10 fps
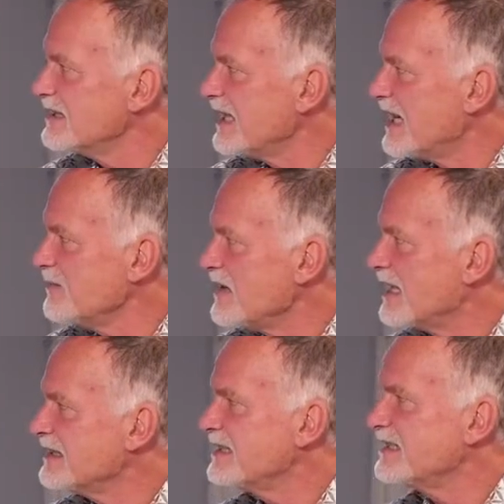time,
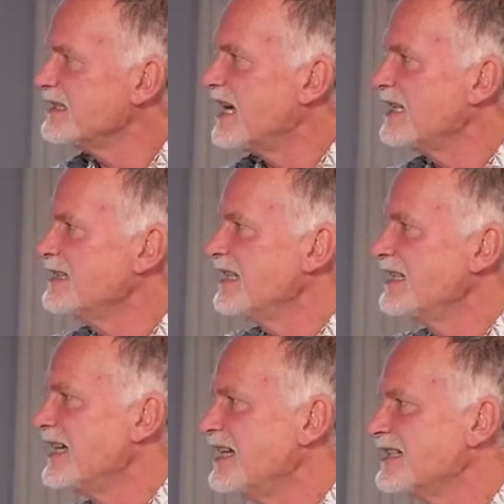until Heinrich
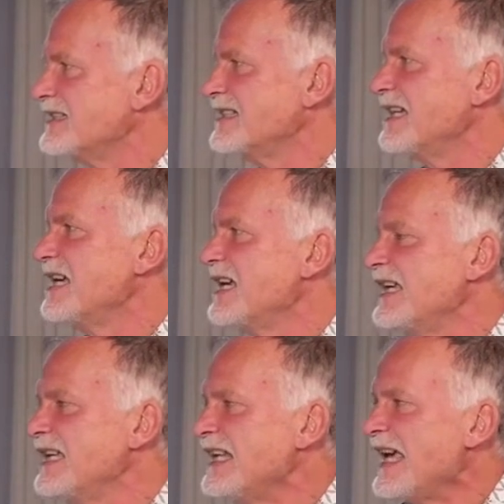Hertz
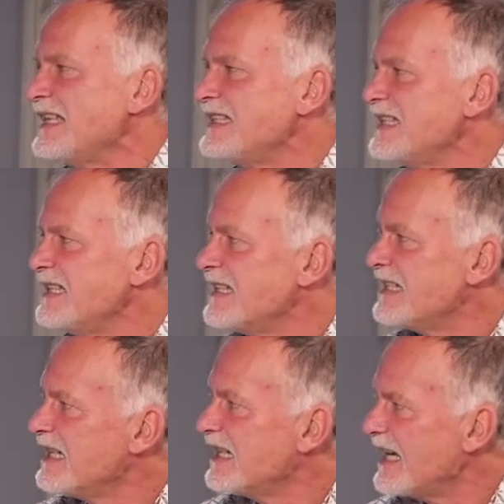in
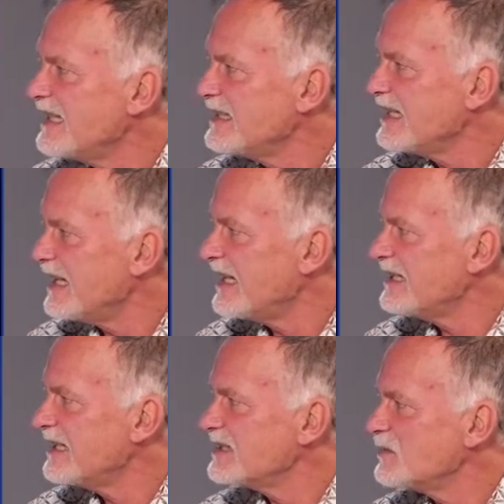1888
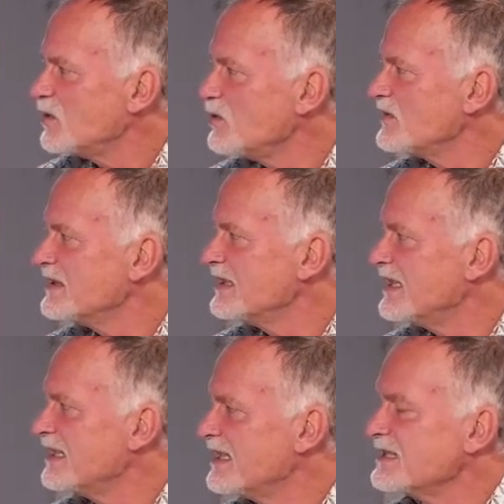has proven
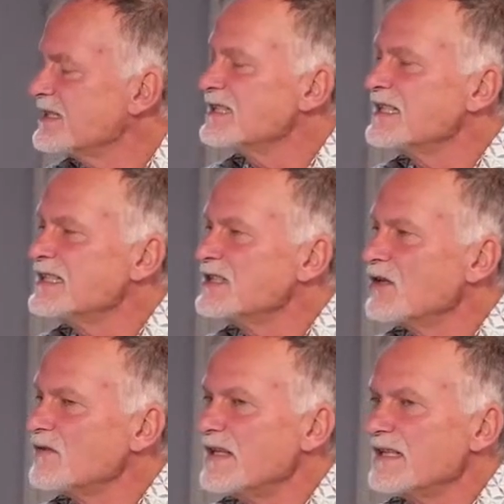an existence
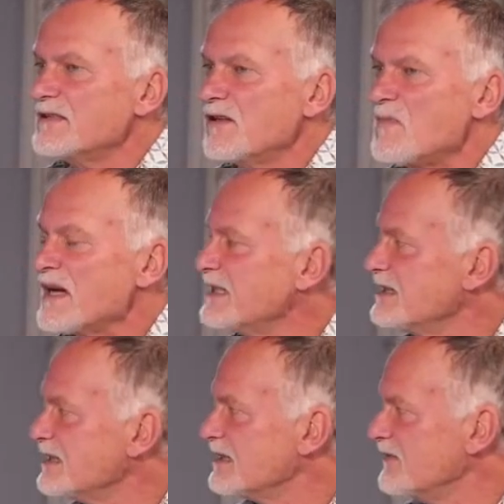of
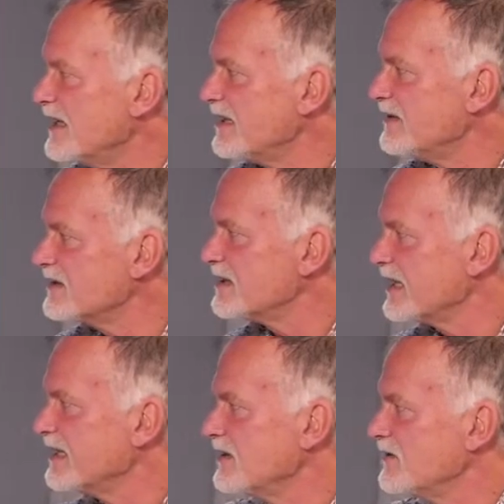electromagnetic waves,
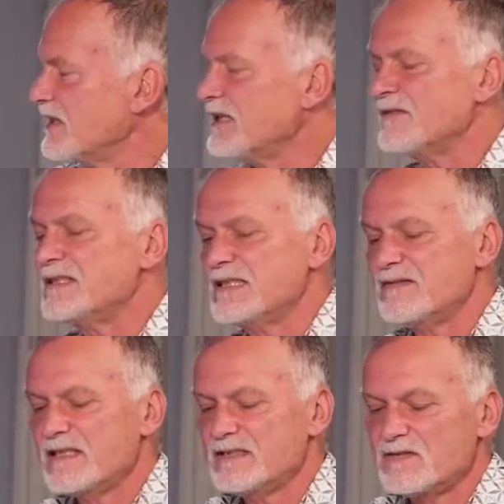radio frequency
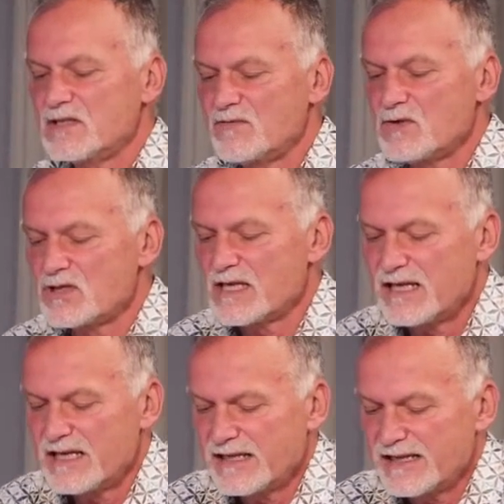waves, which was
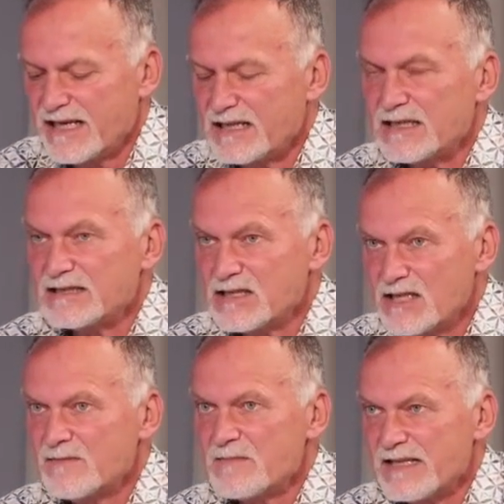a great
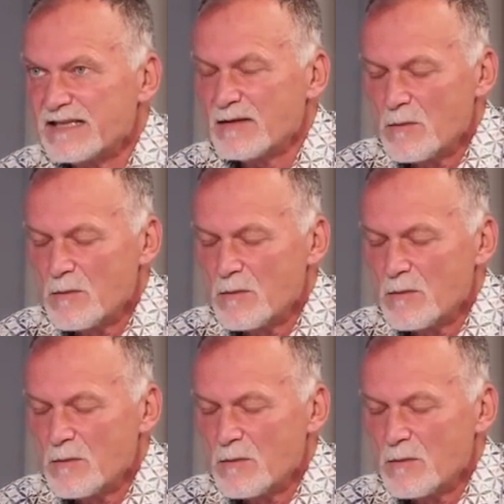achievement.